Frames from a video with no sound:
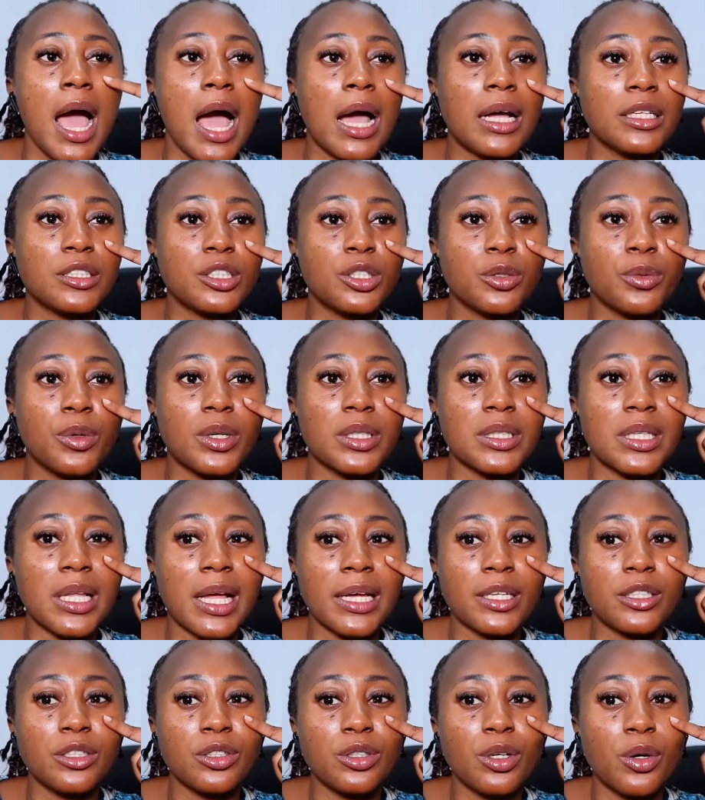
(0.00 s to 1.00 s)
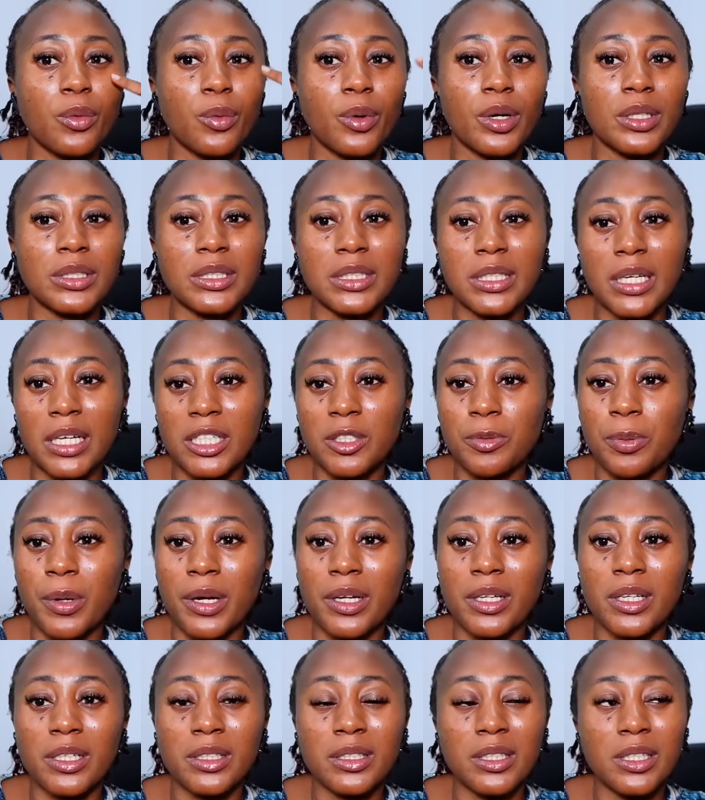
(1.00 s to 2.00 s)
and she was like, you know what, yes,
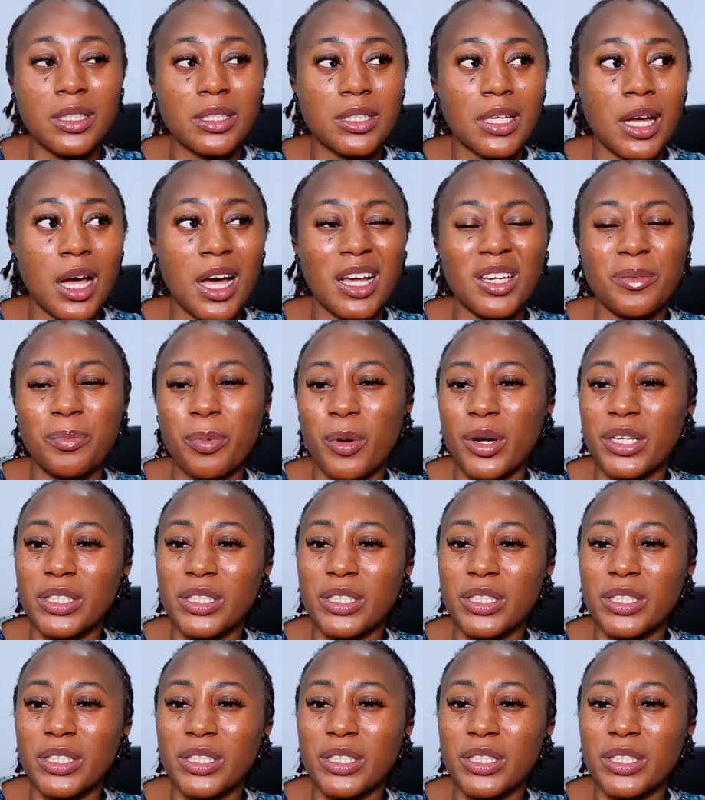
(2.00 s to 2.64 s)
pregnancy is hard,